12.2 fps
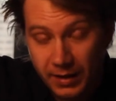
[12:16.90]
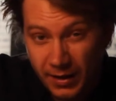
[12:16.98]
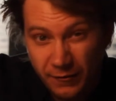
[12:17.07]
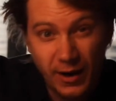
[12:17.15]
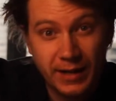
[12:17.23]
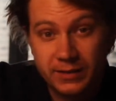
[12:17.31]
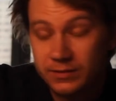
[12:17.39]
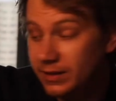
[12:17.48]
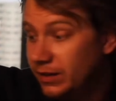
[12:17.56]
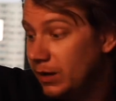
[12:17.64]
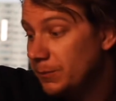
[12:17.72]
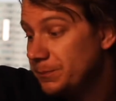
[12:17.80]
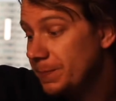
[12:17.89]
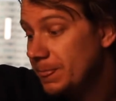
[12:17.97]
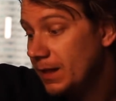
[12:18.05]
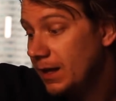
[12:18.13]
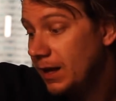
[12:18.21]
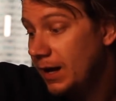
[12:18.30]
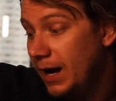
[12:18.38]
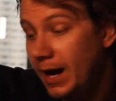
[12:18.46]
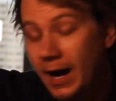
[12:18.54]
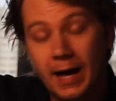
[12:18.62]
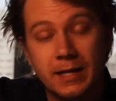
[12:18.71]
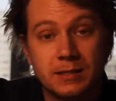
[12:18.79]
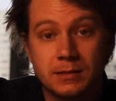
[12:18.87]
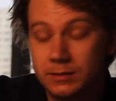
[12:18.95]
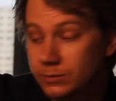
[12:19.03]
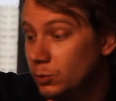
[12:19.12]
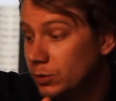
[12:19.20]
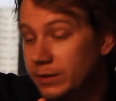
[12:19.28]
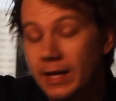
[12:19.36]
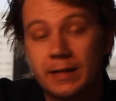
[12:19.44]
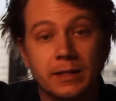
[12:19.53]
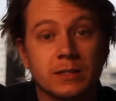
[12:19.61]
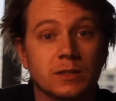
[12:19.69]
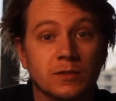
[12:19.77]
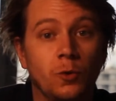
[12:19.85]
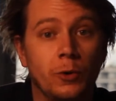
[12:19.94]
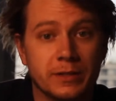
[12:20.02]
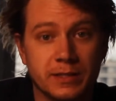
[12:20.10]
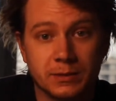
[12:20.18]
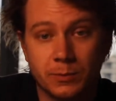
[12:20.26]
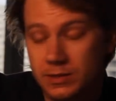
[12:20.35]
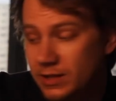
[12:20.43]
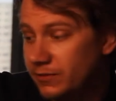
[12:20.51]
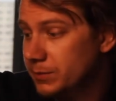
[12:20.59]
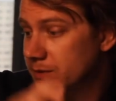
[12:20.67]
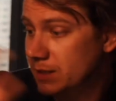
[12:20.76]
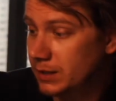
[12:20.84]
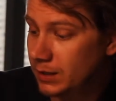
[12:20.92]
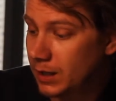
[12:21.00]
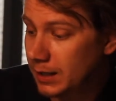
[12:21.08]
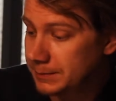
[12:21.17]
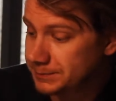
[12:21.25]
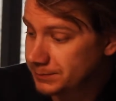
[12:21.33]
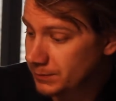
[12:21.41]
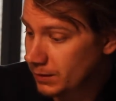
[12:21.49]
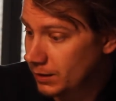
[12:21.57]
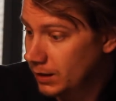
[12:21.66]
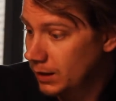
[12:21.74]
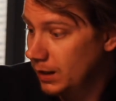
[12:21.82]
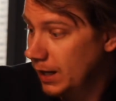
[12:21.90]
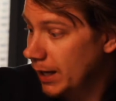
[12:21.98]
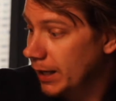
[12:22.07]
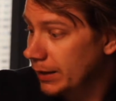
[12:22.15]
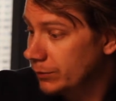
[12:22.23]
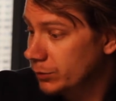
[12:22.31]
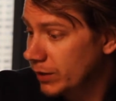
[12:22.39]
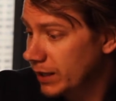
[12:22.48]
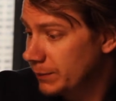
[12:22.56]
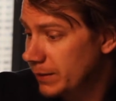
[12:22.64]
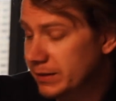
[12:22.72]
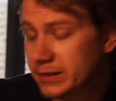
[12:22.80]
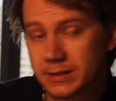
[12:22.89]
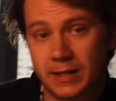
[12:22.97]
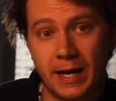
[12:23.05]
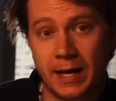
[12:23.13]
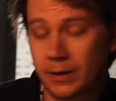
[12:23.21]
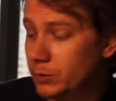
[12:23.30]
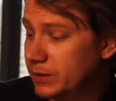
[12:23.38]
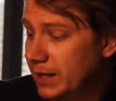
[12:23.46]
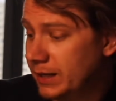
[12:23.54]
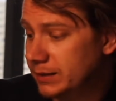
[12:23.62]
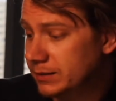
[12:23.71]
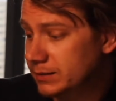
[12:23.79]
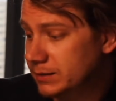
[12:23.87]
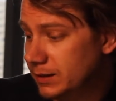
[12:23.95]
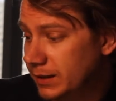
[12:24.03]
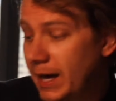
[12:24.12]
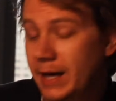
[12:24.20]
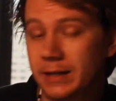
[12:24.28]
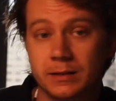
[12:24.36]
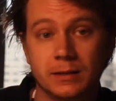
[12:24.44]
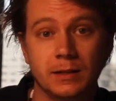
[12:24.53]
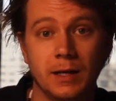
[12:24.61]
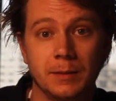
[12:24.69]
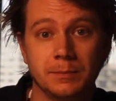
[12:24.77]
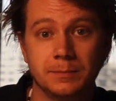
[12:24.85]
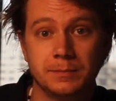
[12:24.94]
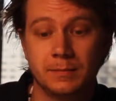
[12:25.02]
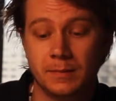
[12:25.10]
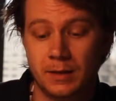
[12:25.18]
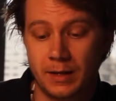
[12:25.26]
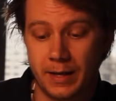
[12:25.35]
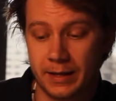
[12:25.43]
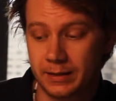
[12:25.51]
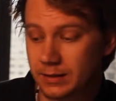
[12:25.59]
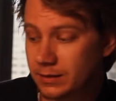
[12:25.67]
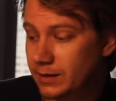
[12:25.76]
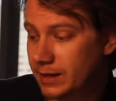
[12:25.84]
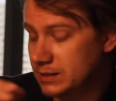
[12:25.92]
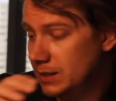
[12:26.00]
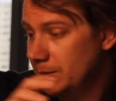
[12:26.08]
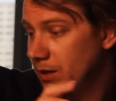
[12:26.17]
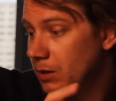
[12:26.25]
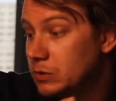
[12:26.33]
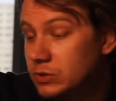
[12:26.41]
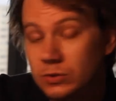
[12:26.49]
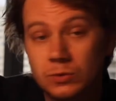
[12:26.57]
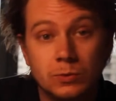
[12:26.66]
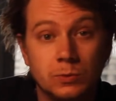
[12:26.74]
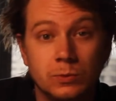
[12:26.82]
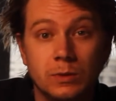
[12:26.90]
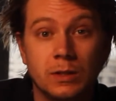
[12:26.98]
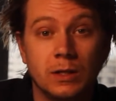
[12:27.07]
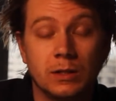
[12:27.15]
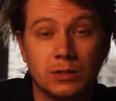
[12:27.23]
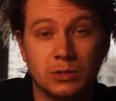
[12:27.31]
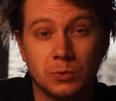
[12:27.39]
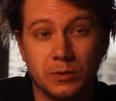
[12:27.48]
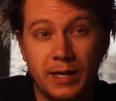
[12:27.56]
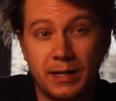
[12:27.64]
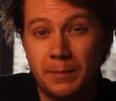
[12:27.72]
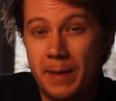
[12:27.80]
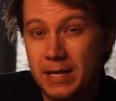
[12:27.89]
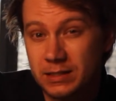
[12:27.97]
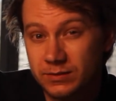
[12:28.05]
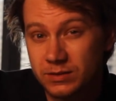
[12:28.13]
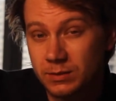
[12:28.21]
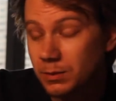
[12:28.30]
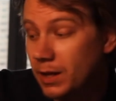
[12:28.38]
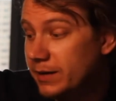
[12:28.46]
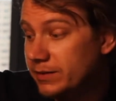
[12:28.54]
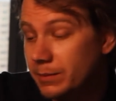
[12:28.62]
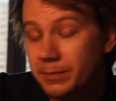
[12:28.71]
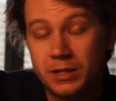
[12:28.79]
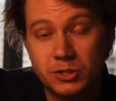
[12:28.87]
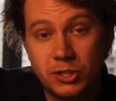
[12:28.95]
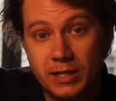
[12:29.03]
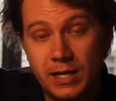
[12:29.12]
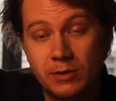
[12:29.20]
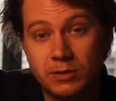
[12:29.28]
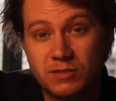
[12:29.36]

If I could, I would get this, the 46.7%. I would recommend this, and I would get it again. And next time I go to the store that had a massive supply of them, I'm going to check it out.